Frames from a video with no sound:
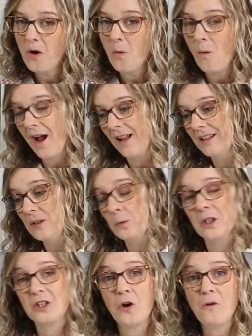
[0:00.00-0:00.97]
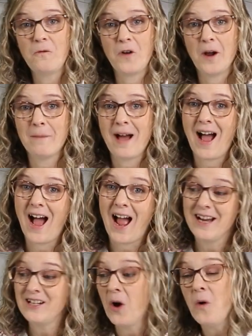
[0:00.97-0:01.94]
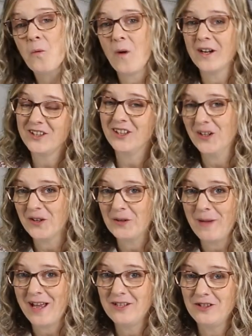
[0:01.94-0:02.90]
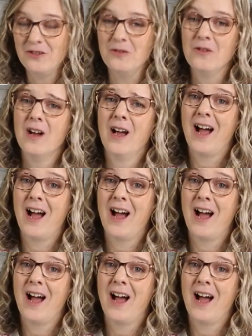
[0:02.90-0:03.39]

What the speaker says: Well, it will go from I don't want to go to bed to